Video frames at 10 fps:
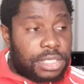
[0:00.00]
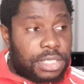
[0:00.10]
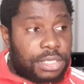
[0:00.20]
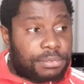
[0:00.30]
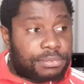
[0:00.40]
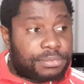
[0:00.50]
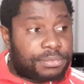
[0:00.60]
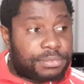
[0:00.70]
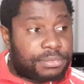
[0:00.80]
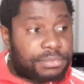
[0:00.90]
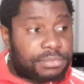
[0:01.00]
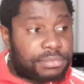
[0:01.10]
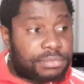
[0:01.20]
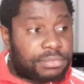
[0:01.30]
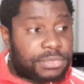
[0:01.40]

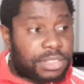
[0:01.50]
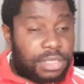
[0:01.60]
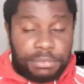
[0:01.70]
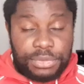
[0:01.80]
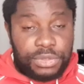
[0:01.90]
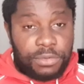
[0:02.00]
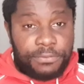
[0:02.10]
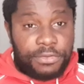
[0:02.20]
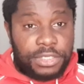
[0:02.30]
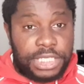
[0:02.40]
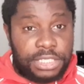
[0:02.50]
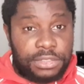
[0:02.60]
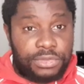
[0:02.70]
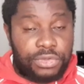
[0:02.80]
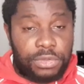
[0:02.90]
I'm sure France had
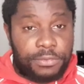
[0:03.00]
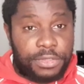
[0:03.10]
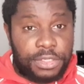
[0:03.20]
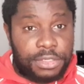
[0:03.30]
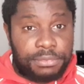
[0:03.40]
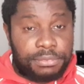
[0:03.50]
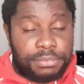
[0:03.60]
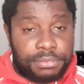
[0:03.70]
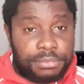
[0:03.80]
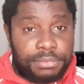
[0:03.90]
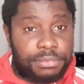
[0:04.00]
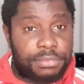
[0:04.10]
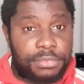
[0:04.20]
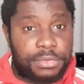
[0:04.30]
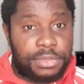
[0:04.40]
control of
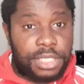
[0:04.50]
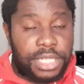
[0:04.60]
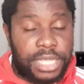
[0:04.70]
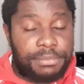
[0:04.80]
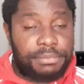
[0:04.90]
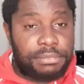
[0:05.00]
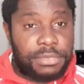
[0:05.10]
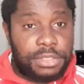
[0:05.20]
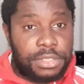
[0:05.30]
the game.